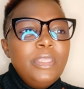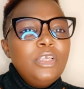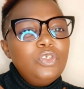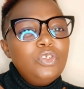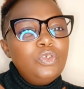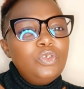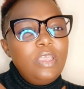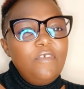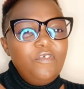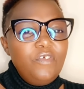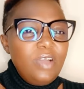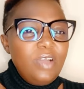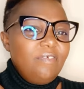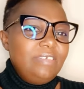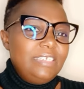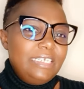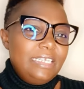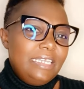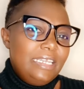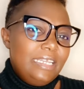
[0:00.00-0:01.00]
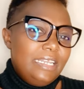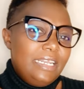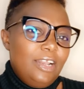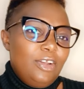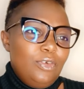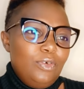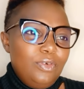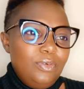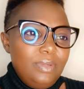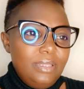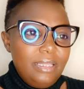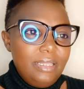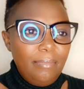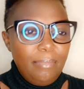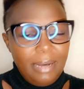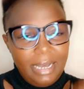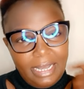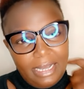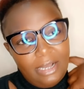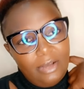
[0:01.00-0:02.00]
so if you have taken a loan with a
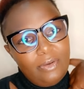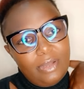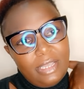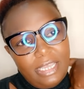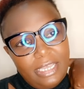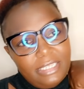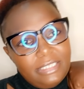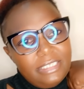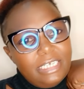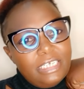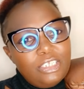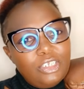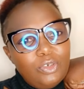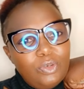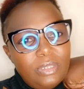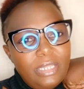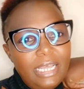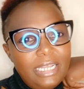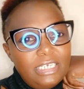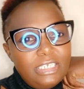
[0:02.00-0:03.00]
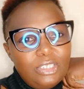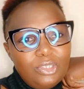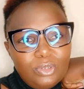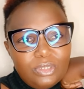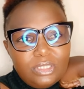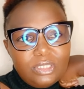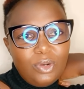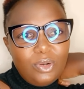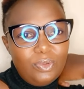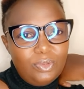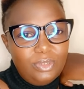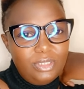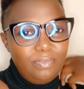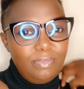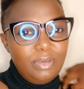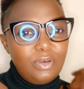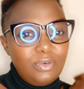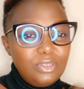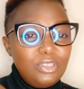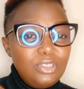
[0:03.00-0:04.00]
bank okay just know that those loans
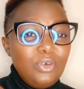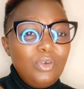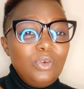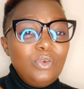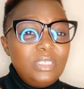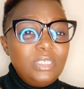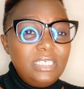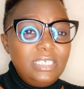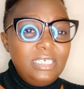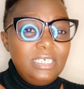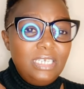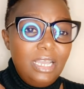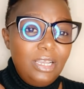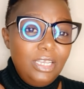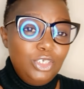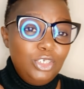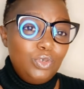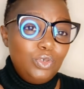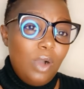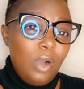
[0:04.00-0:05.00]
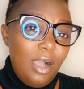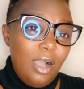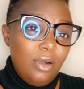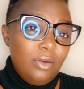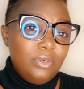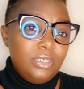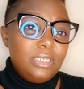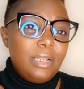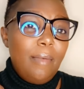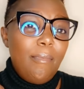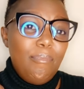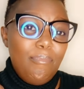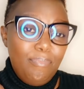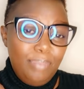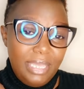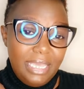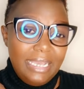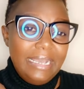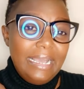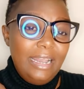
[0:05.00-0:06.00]
because they always issue out
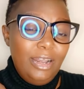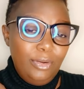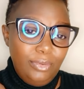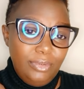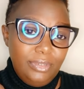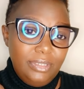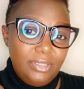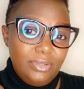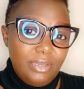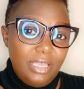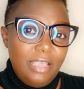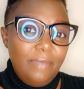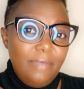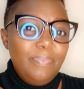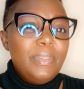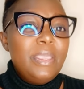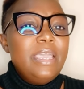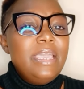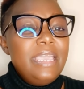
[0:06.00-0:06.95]
bigger loans okay